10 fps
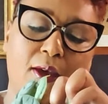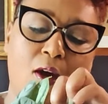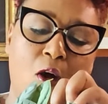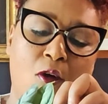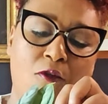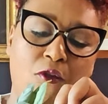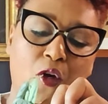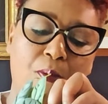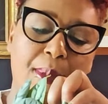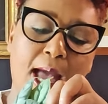the whole
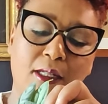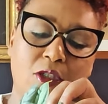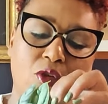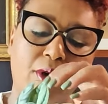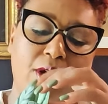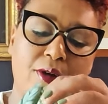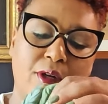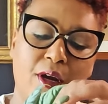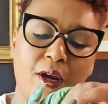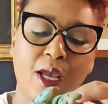full backstory on
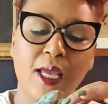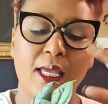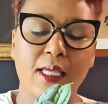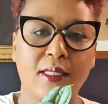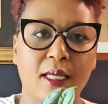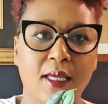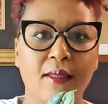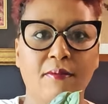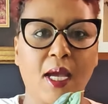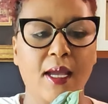her, it's
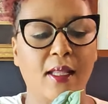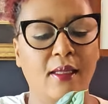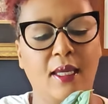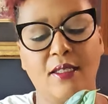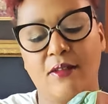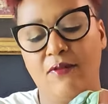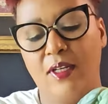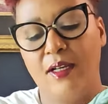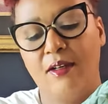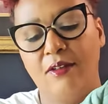in my alocasia
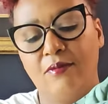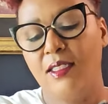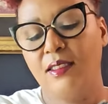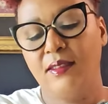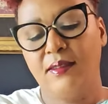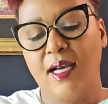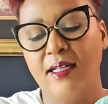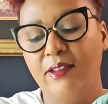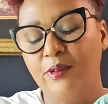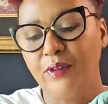video. I
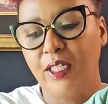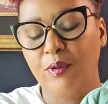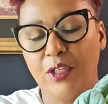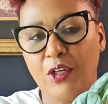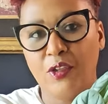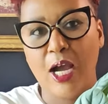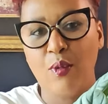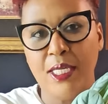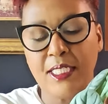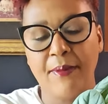don't really want to go. I
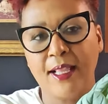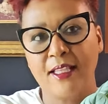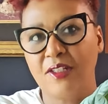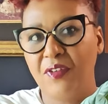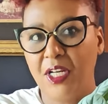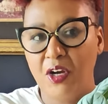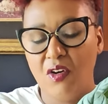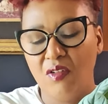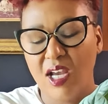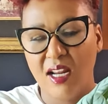wanted to make this
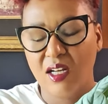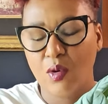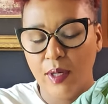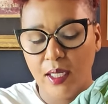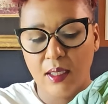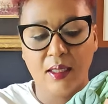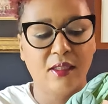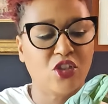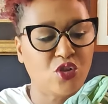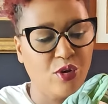video kind of quick,
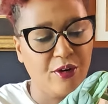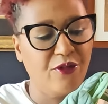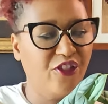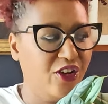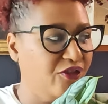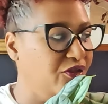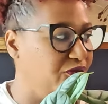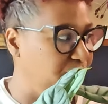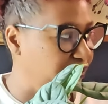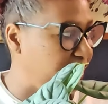a shorter
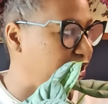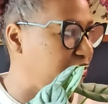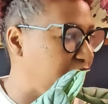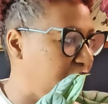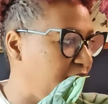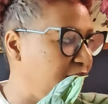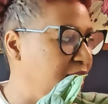video today.